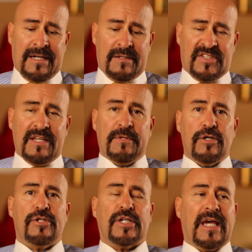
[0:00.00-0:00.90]
Steve
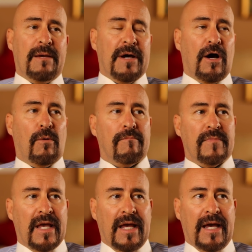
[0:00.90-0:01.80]
Mnuchin came out
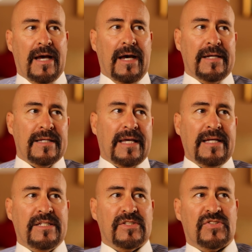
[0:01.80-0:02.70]
and
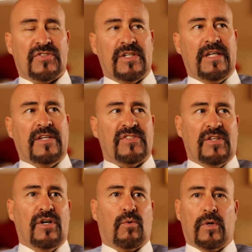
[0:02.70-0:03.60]
he just he
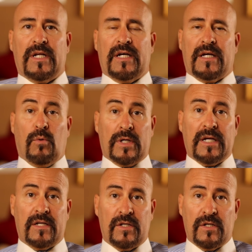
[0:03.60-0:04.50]
said, "Look, we're gonna we're
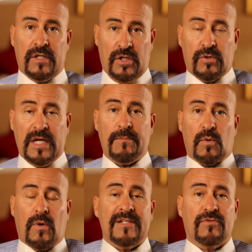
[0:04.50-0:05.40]
gonna you know, keep
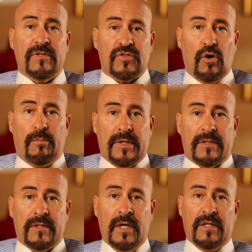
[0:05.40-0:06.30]
the restaurants
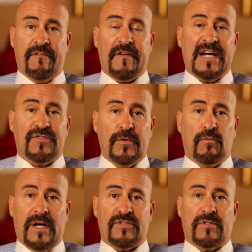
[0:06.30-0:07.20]
open, the fast food
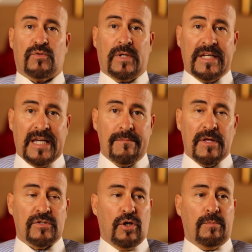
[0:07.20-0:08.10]
restaurants, we're going to keep
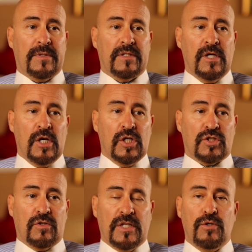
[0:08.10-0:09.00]
those open
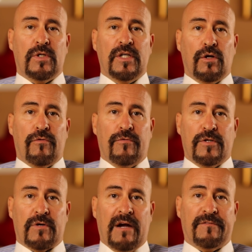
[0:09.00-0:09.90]
so that you can go through the
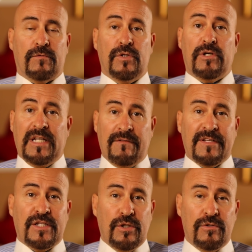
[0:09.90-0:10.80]
drive through. You can
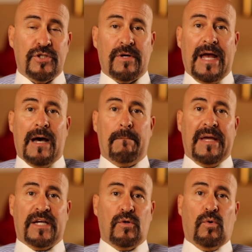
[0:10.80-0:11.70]
even use your app,
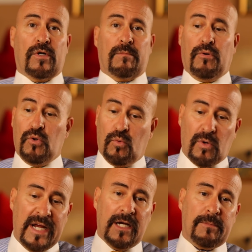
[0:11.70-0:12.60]
make an order, pull
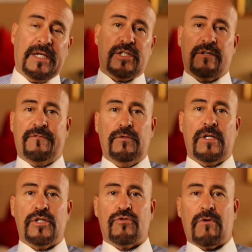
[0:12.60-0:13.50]
right up, get your food,
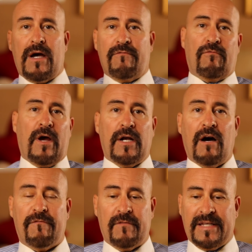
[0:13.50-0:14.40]
and drive right
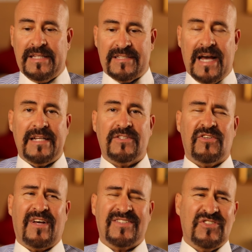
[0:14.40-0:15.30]
off. Like it's that
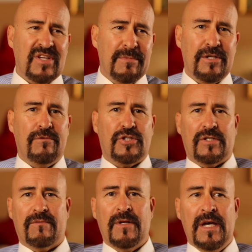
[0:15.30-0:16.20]
easy. Like Steve
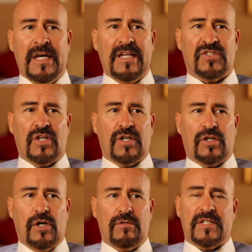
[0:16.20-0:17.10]
Mnuchin is going to
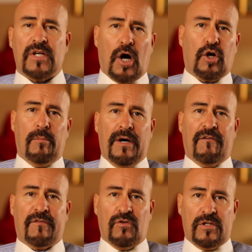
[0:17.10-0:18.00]
go to Taco Bell
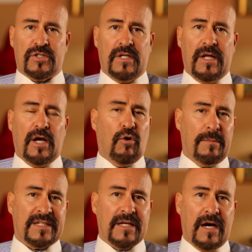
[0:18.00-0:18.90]
for lunch today or
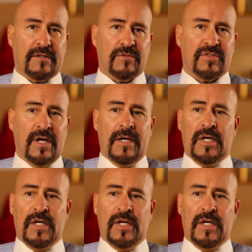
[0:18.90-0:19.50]
McDonald's.